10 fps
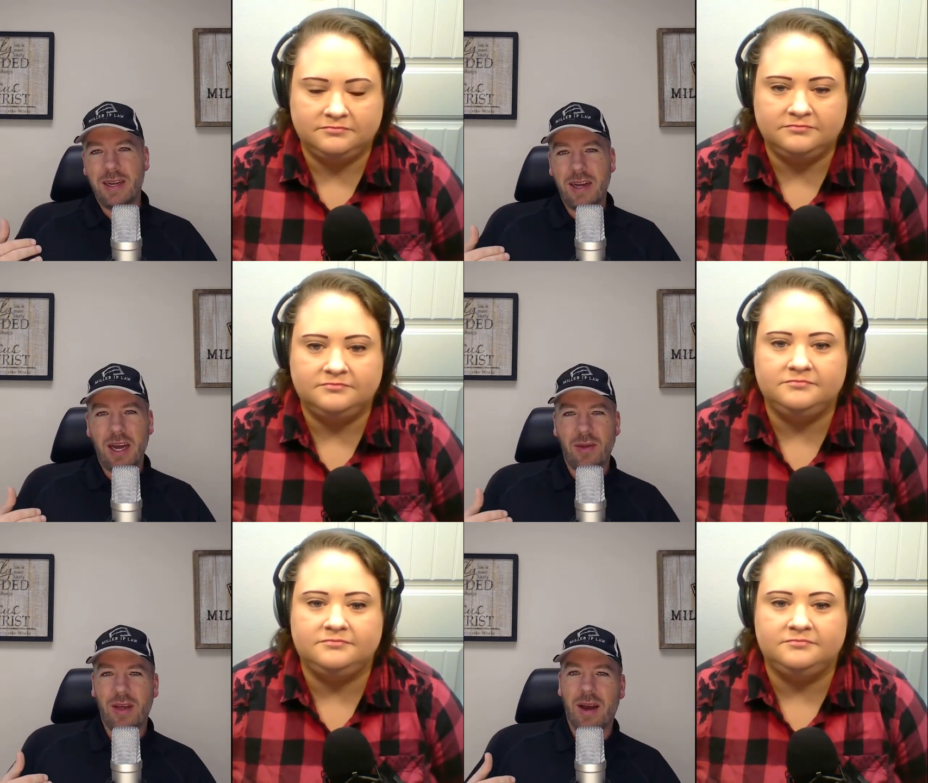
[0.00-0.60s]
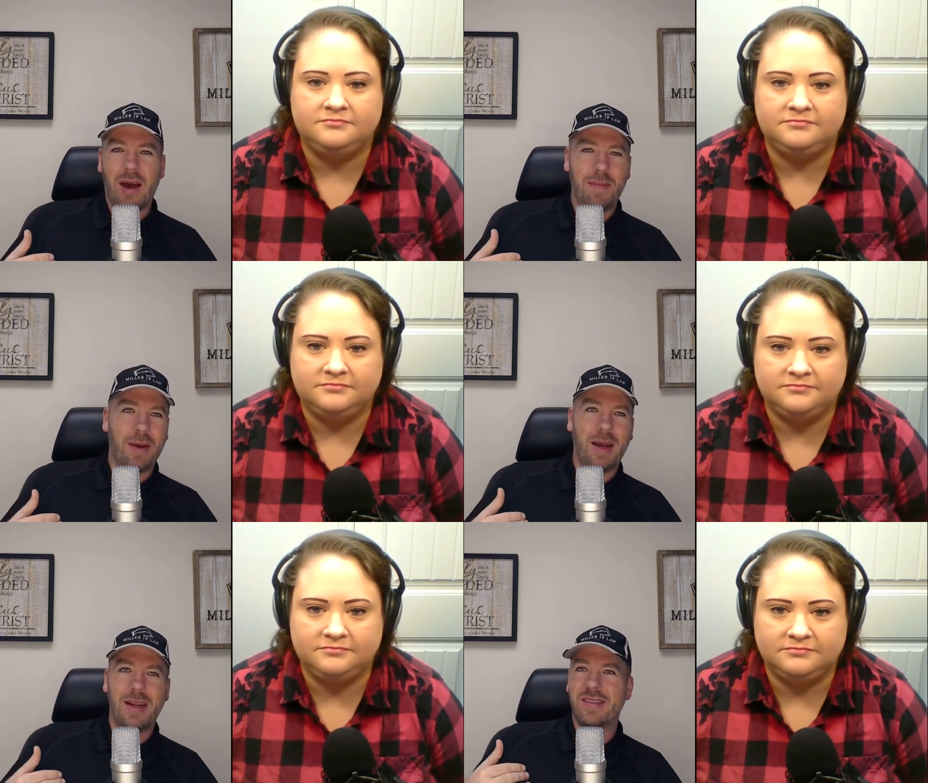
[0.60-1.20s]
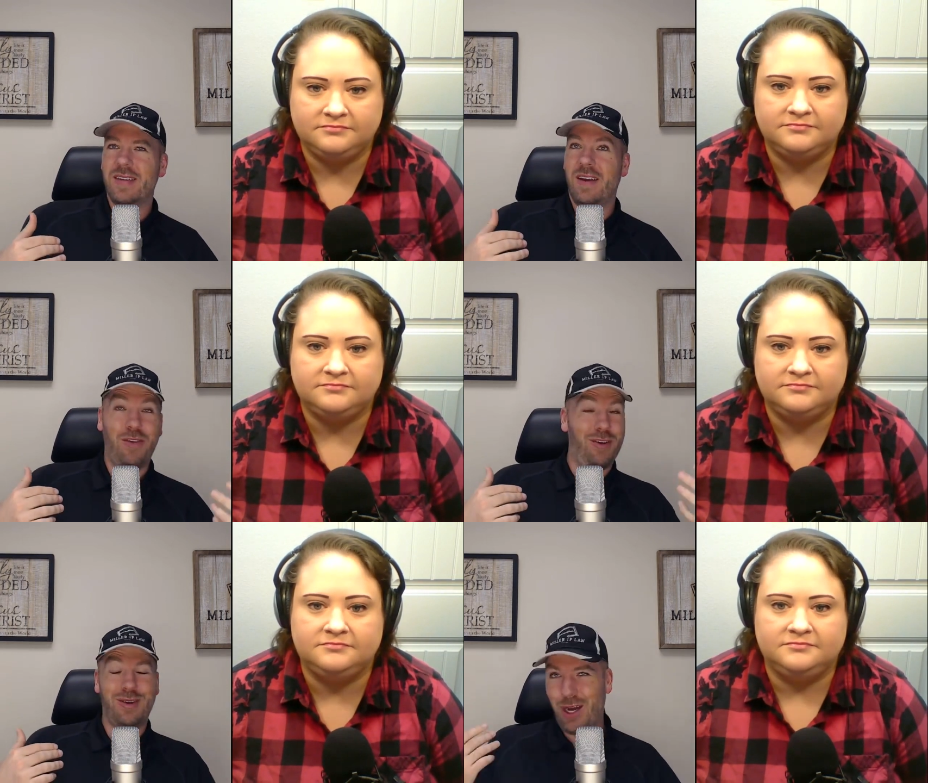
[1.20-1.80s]
Speaker 1: get denied with the copyright is
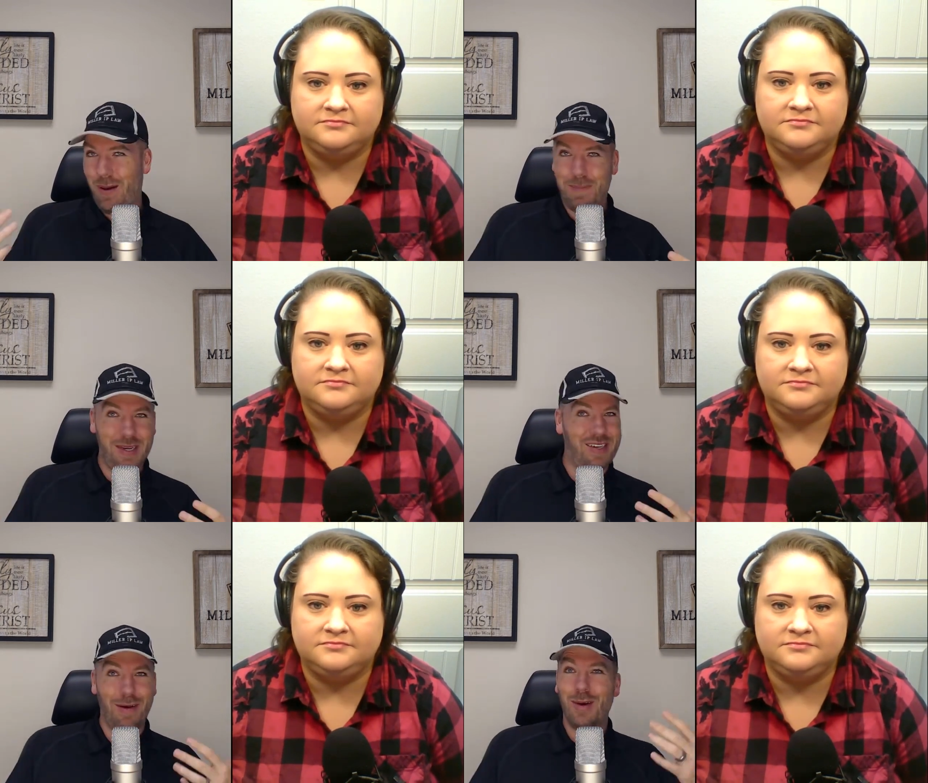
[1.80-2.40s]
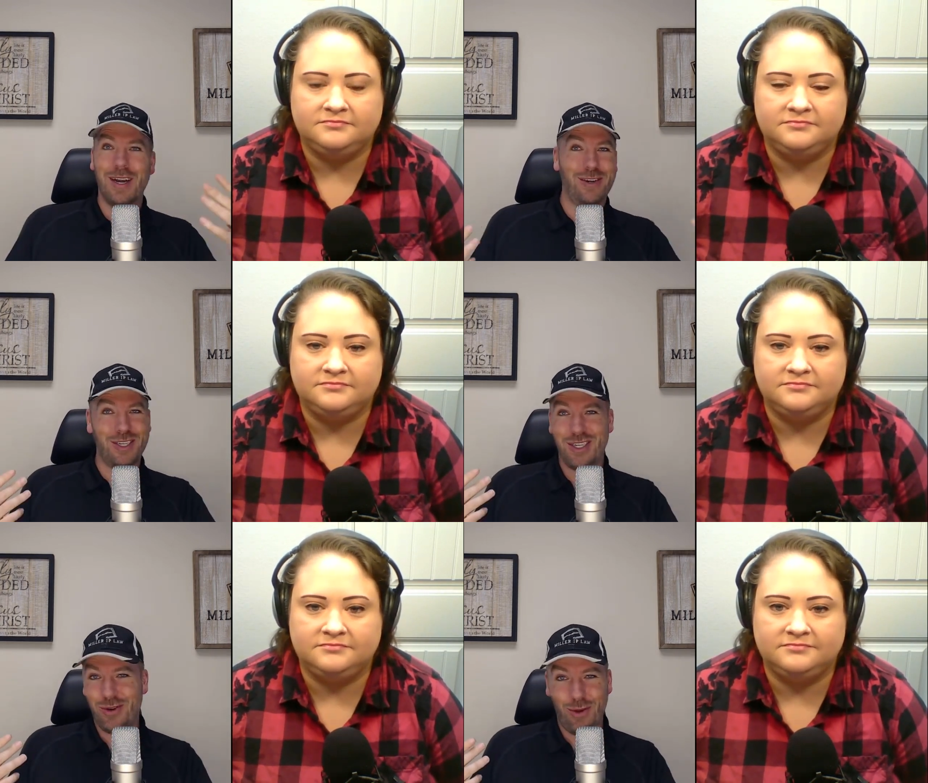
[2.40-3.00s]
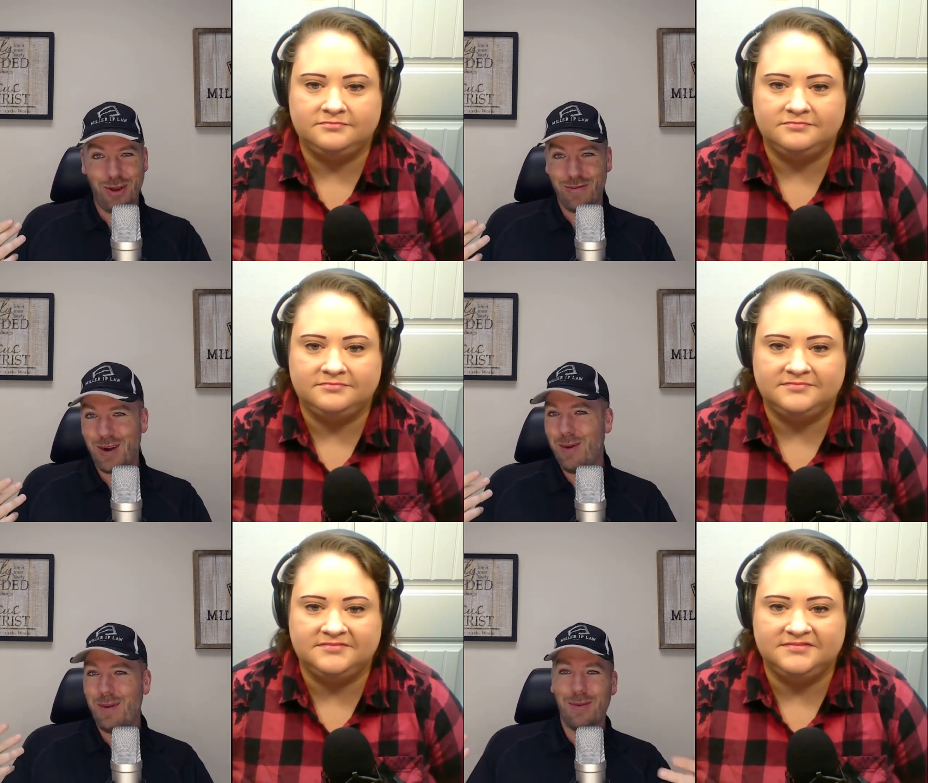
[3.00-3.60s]
if you copied someone or you stole it
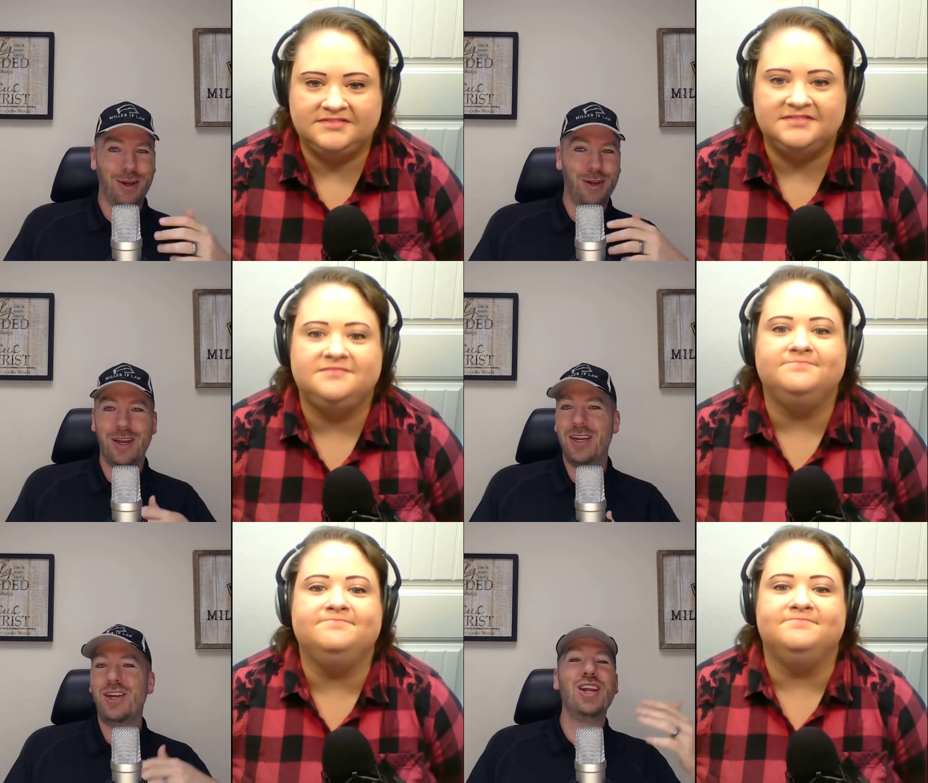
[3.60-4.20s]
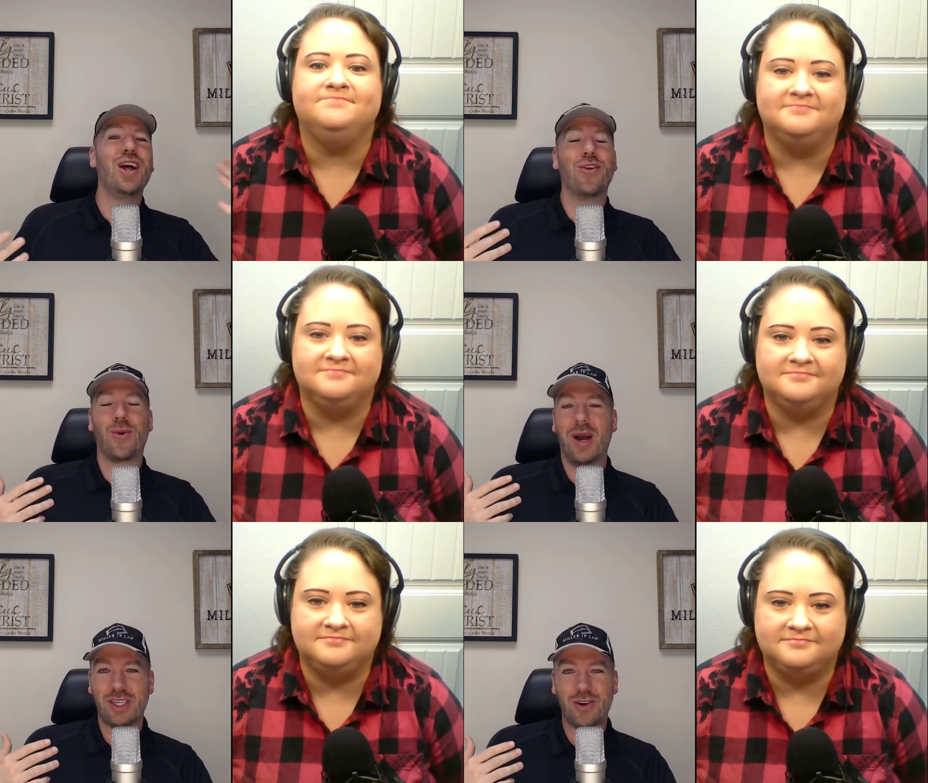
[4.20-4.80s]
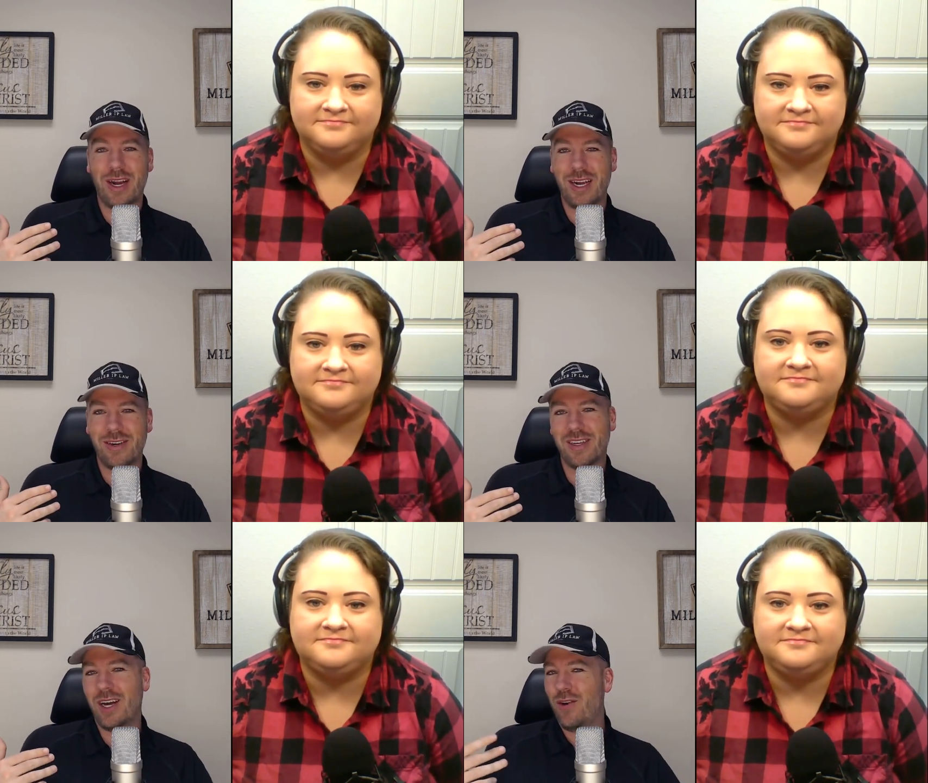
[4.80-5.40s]
from them or you, you didn't otherwise create it
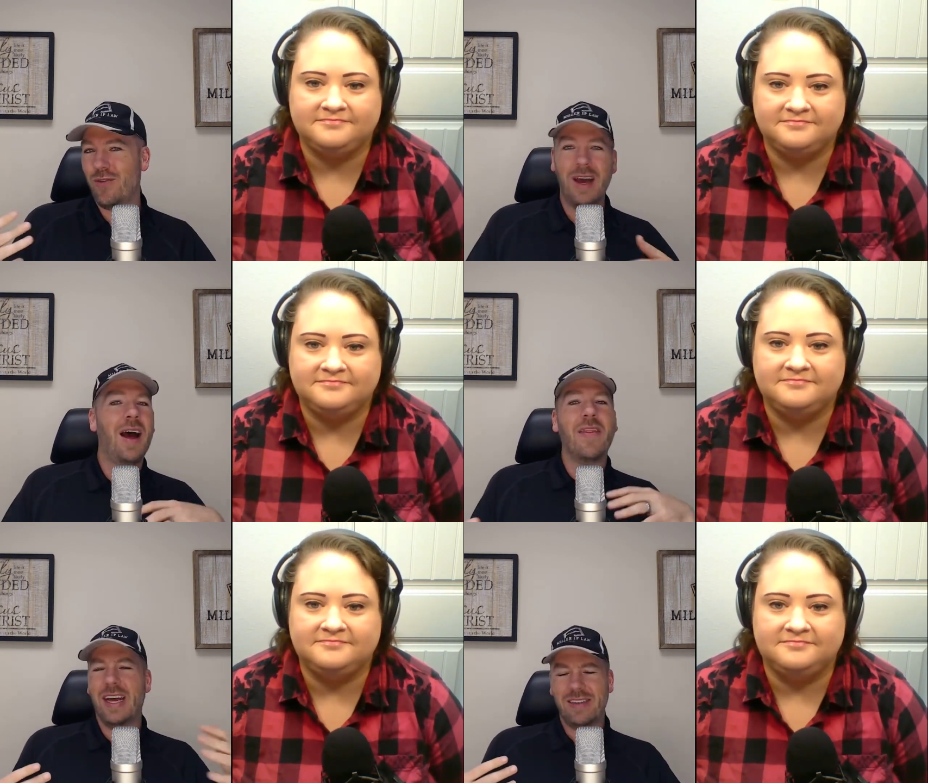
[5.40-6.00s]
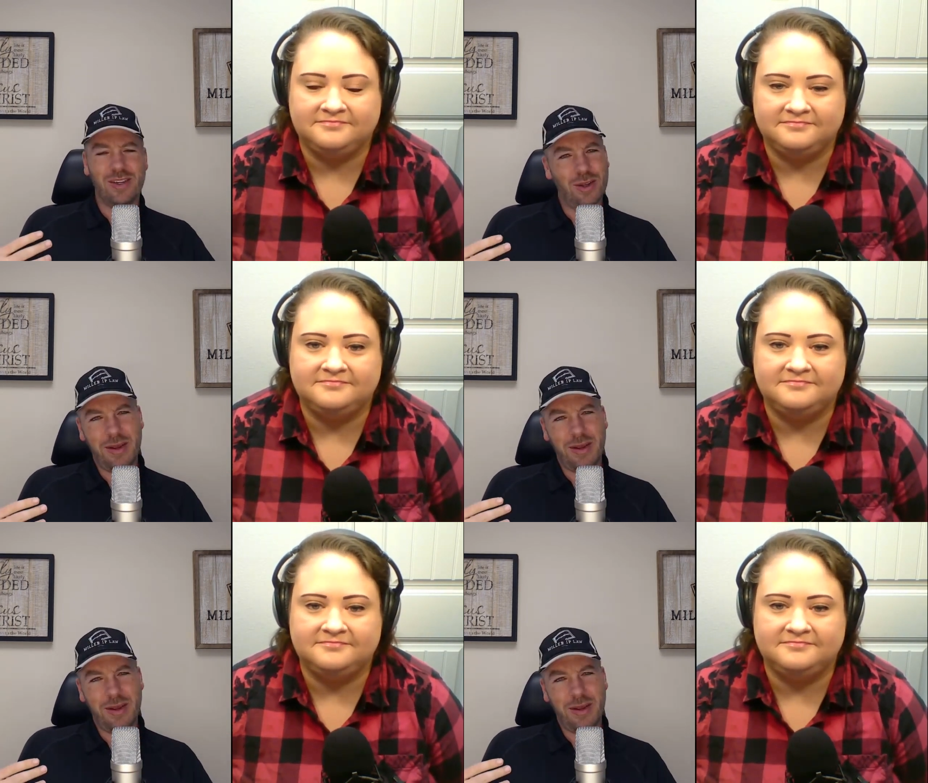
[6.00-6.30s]
yourself. That's the